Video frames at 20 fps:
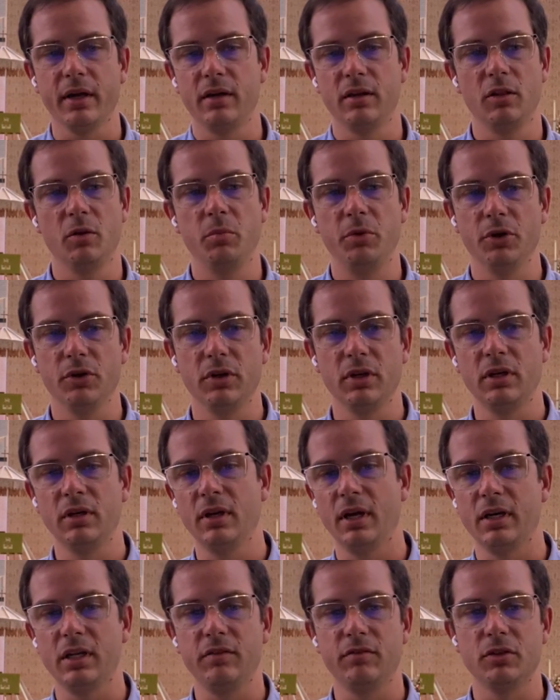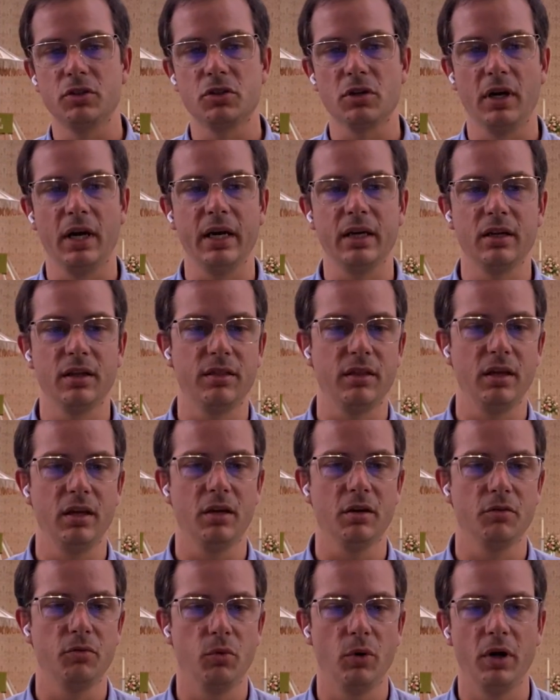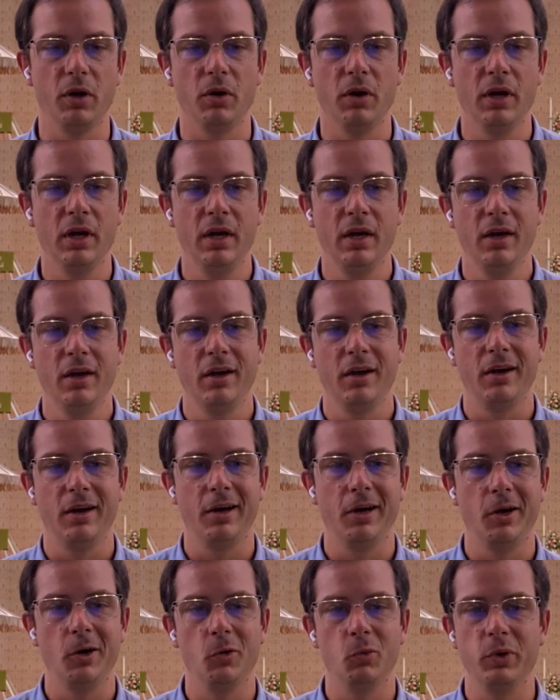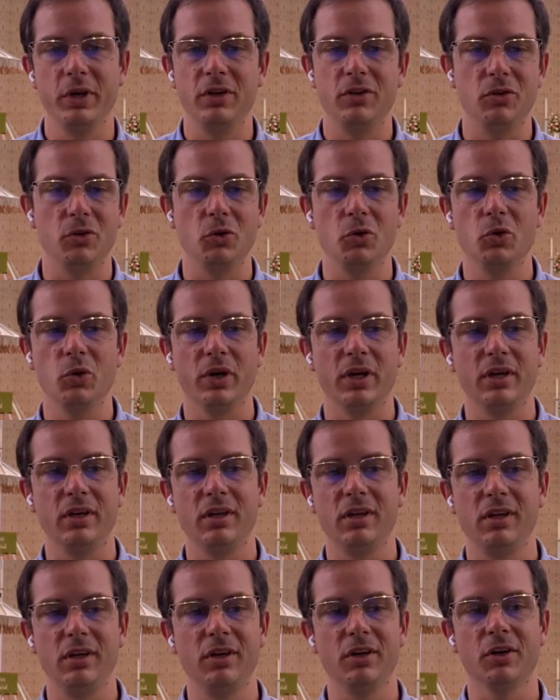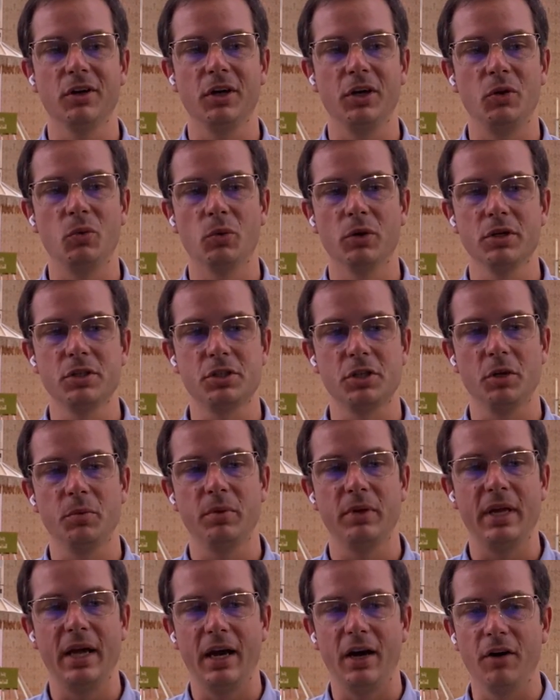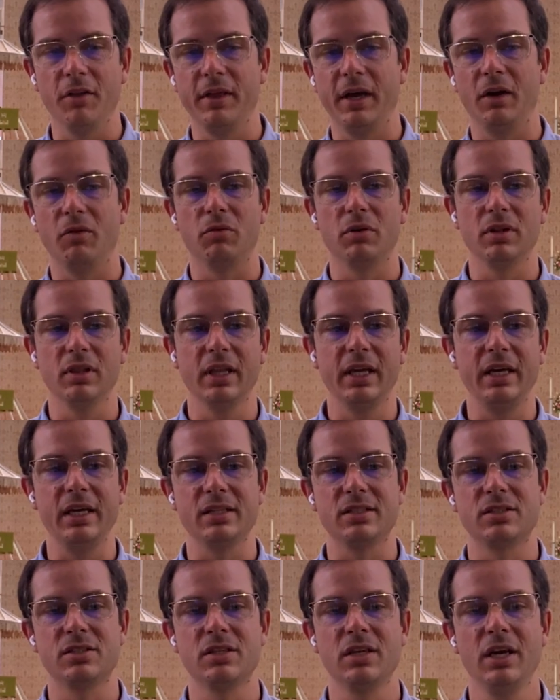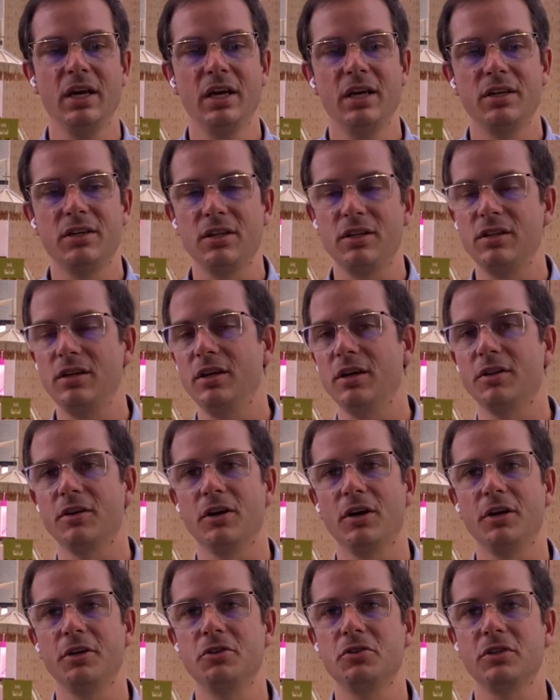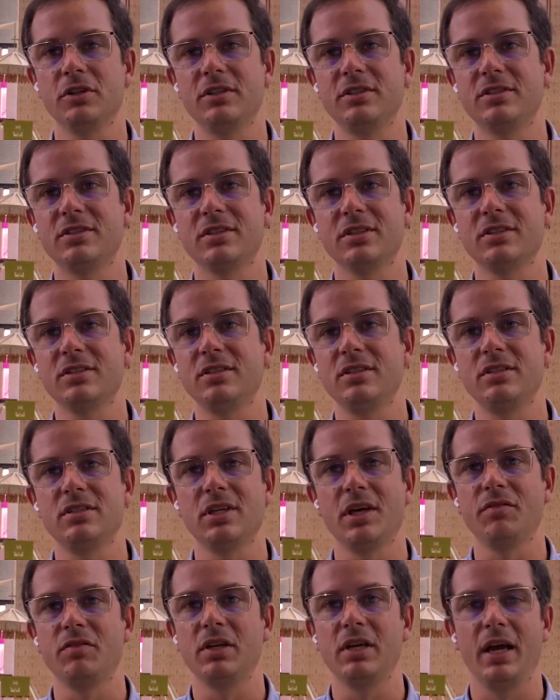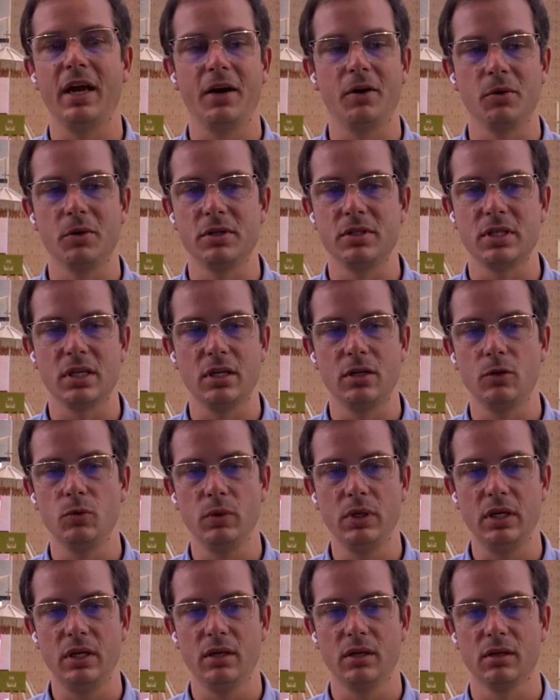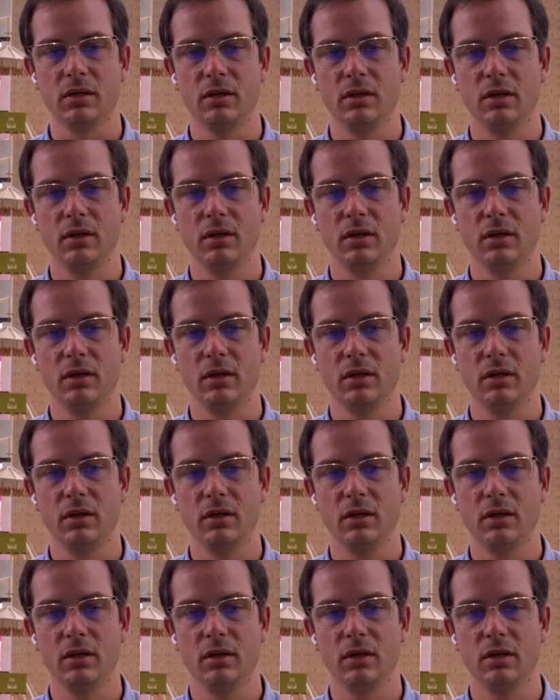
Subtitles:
out of the building not even trying to think of what we do and hear and worship and how that relates to the other 167 hours in a week.